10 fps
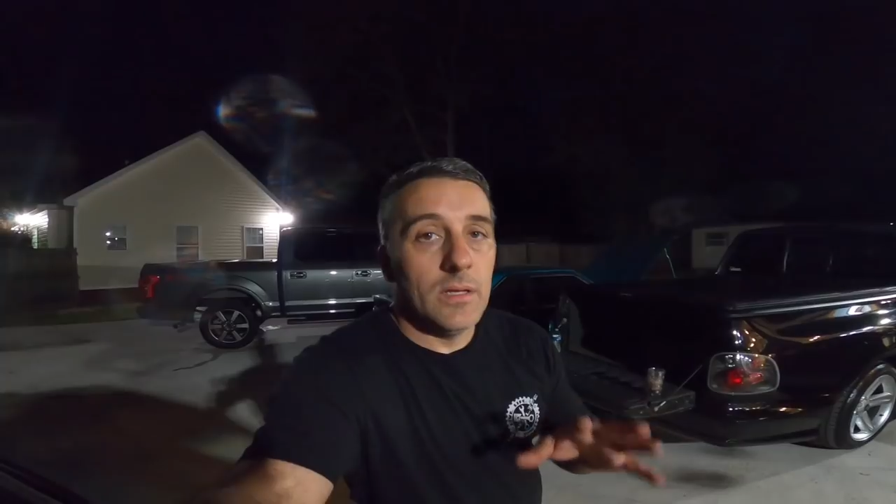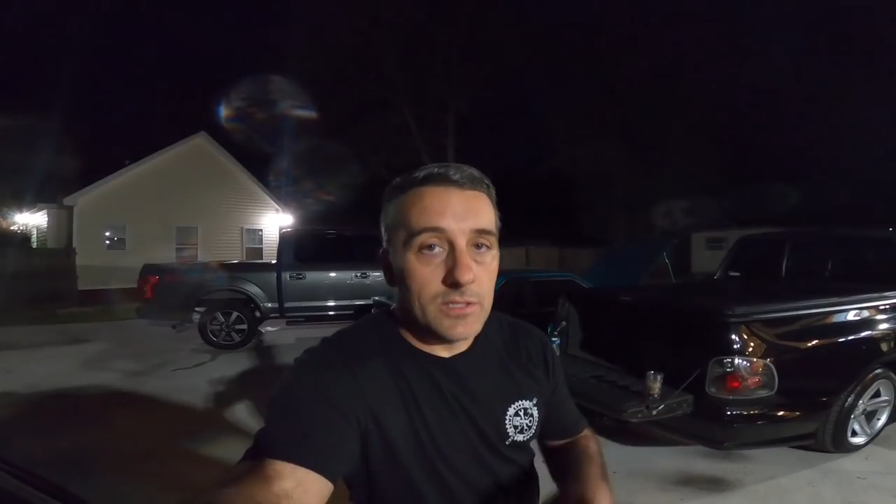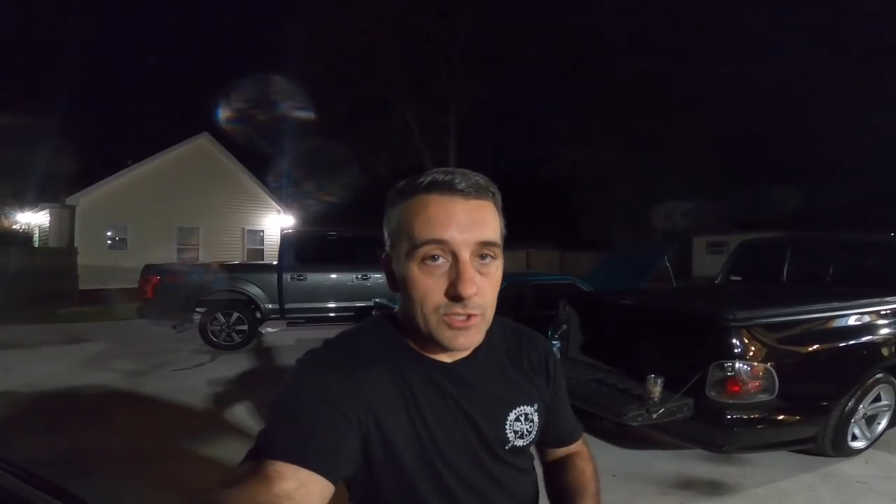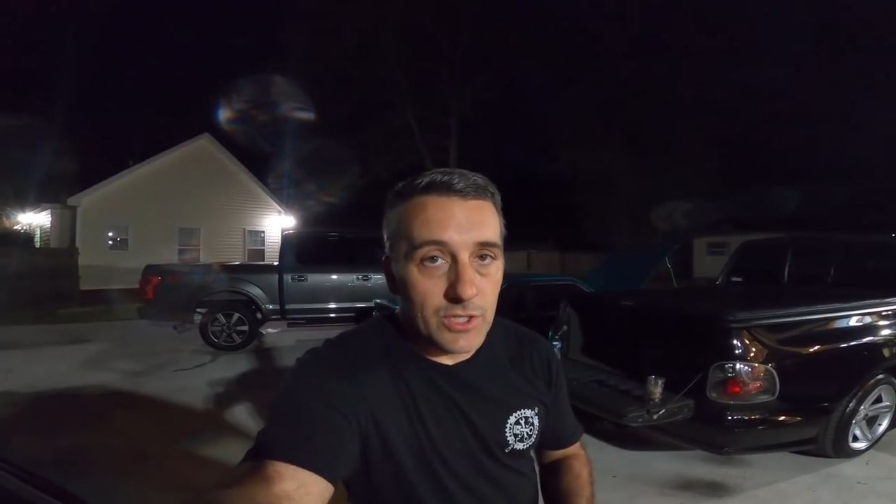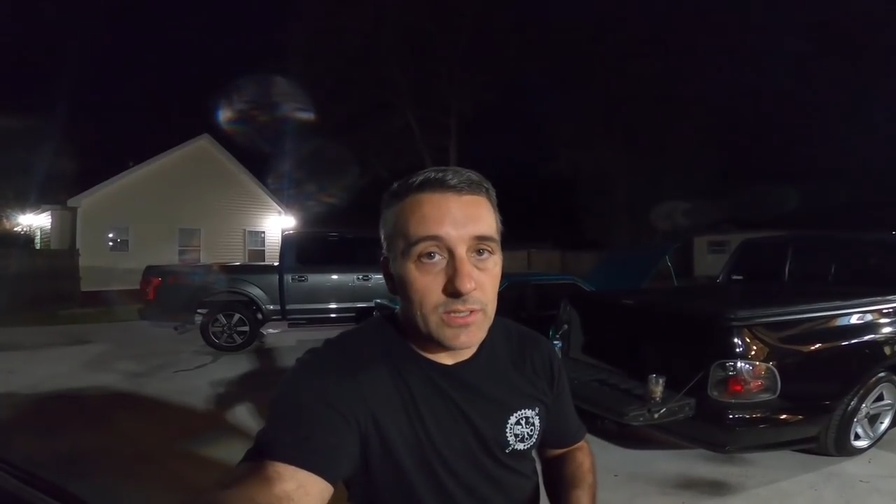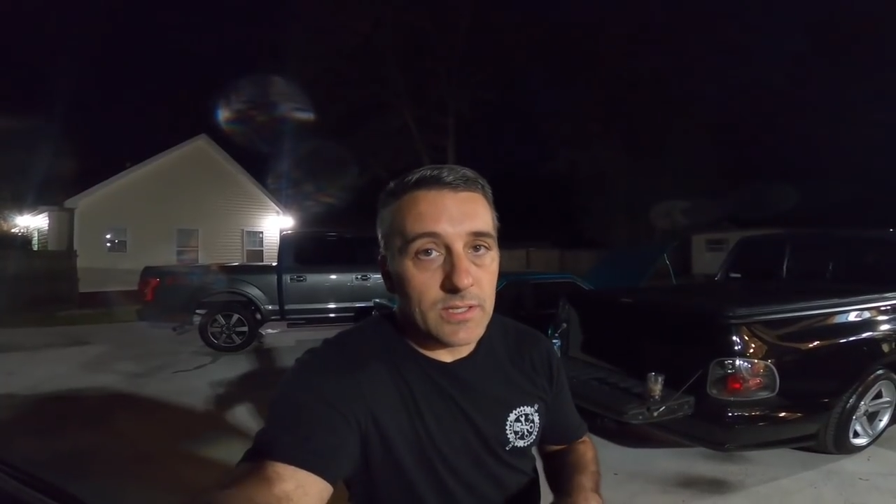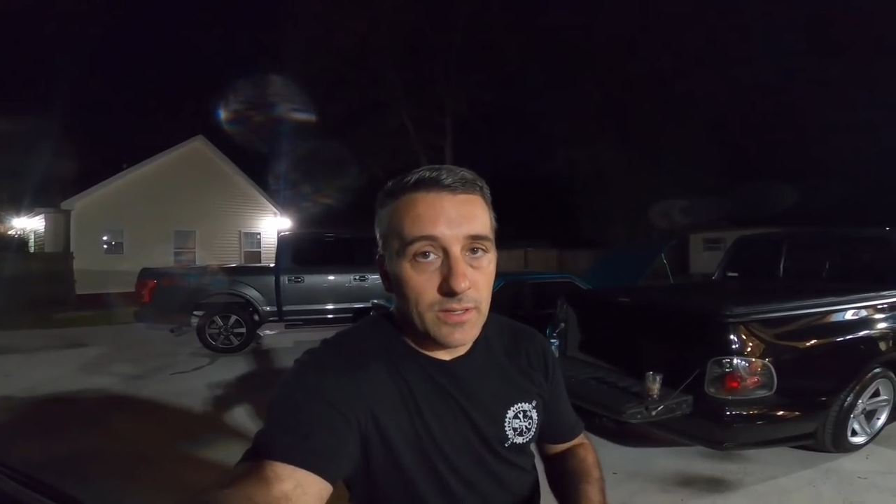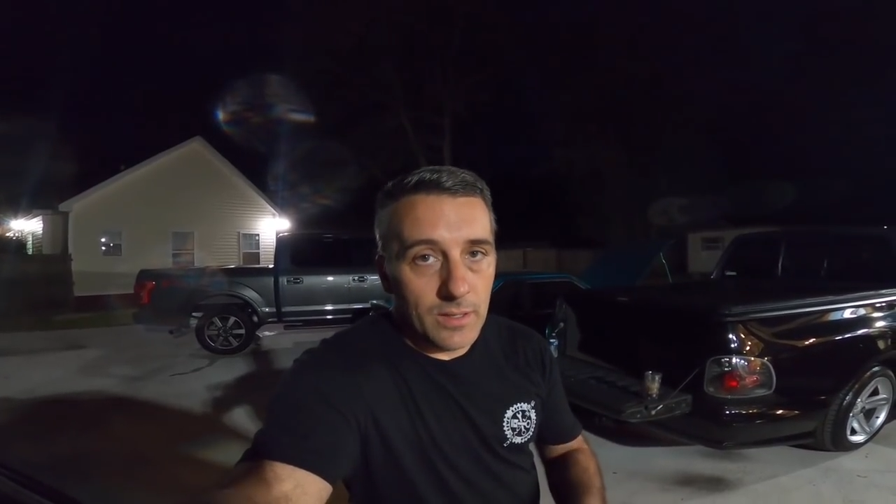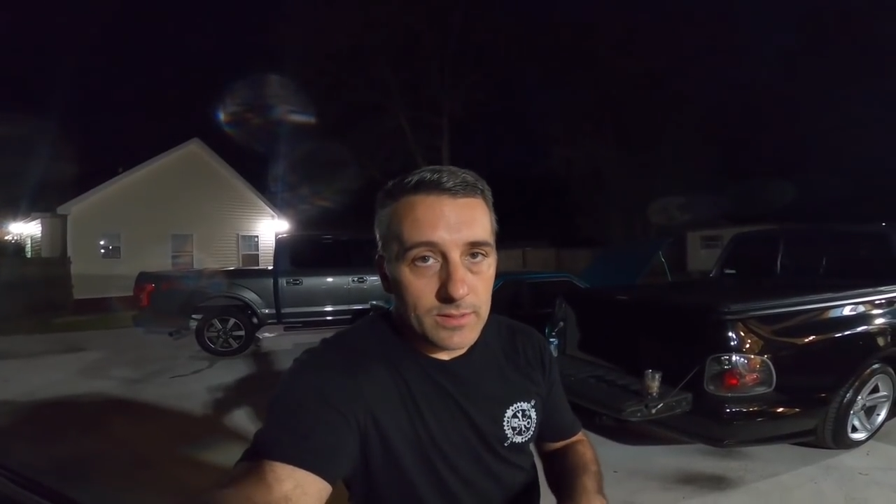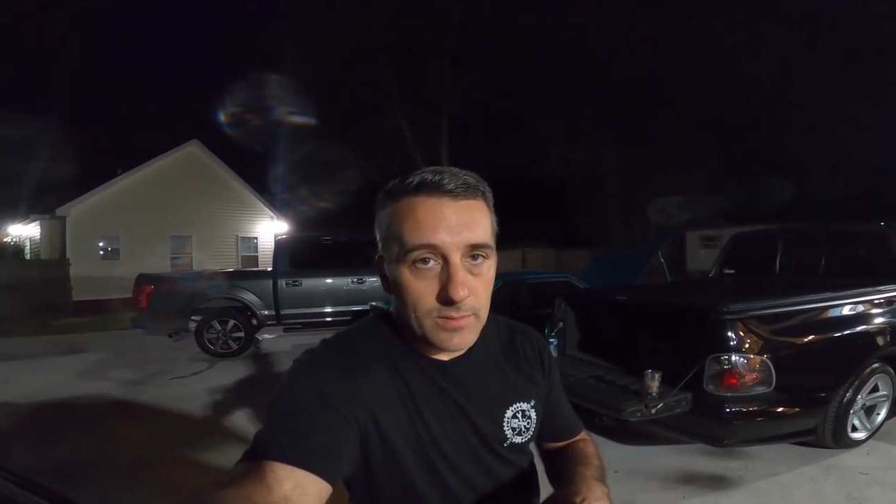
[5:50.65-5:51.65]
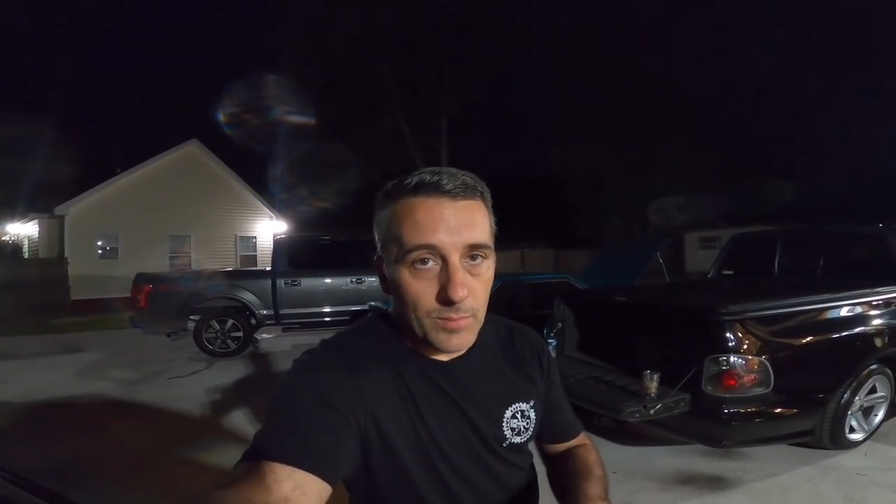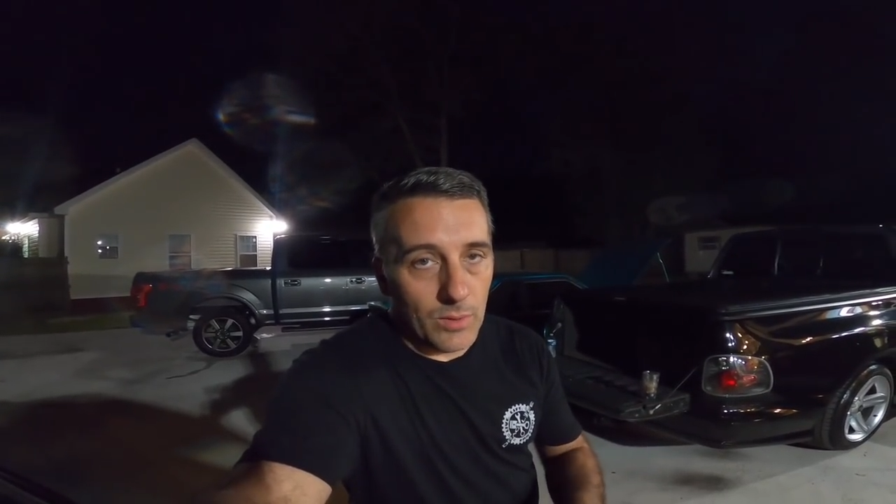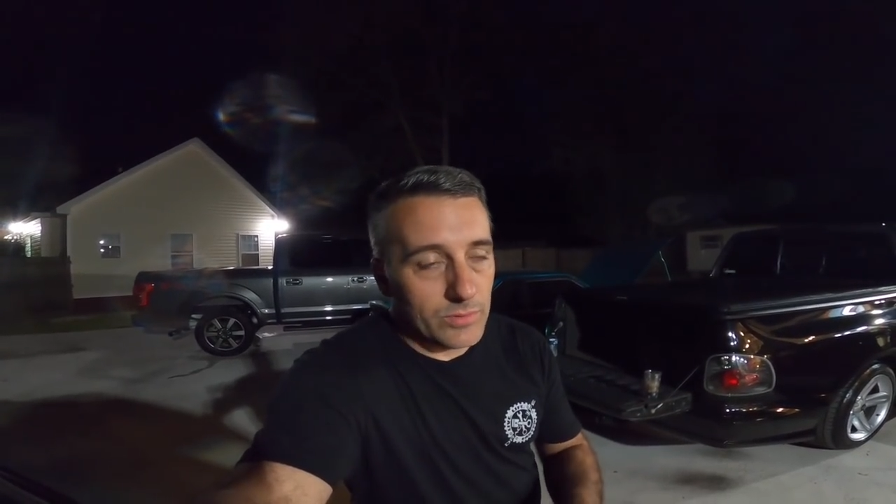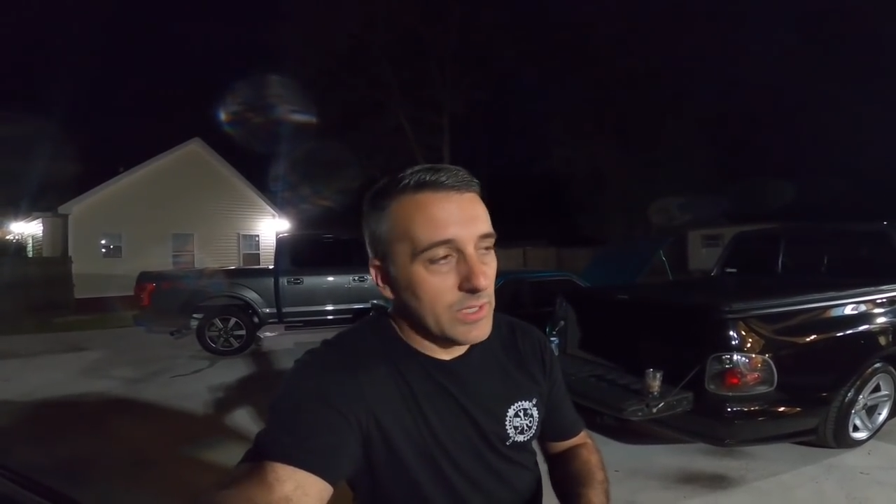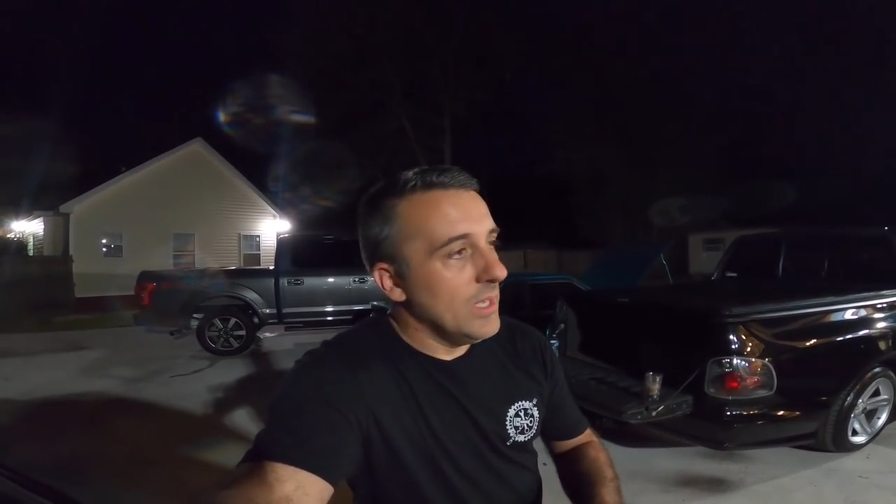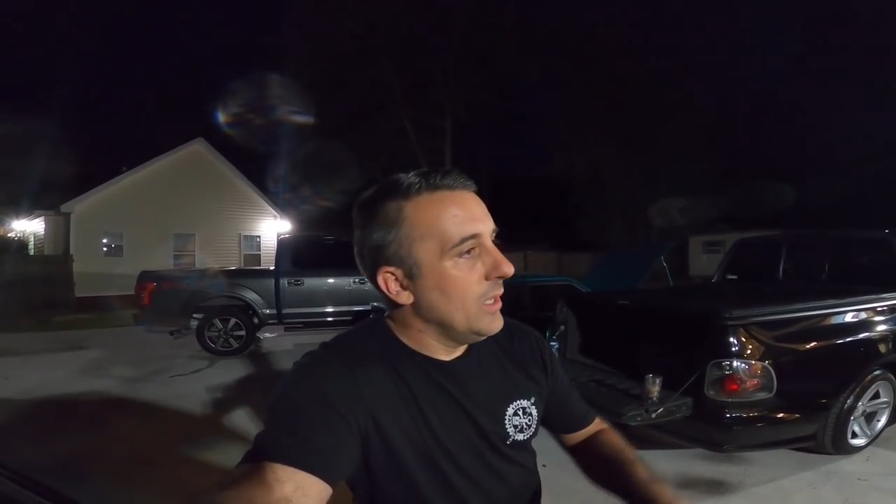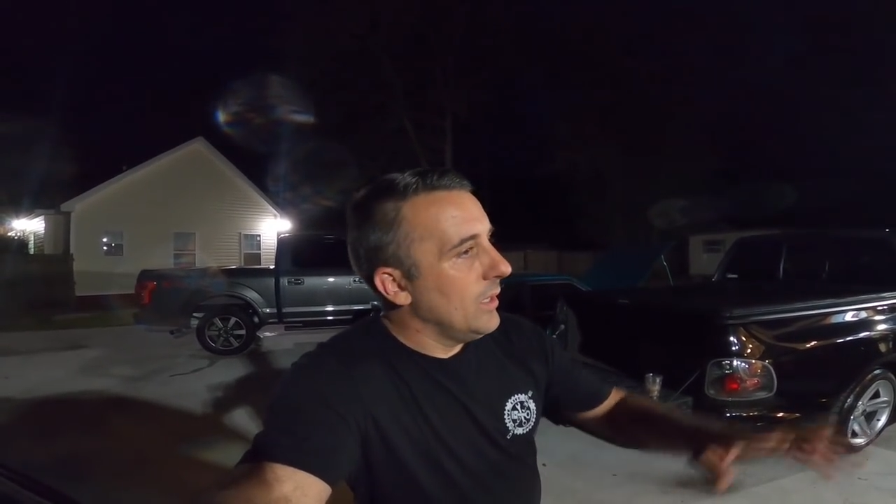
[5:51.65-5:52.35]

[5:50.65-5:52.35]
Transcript: is just nuts and bolts.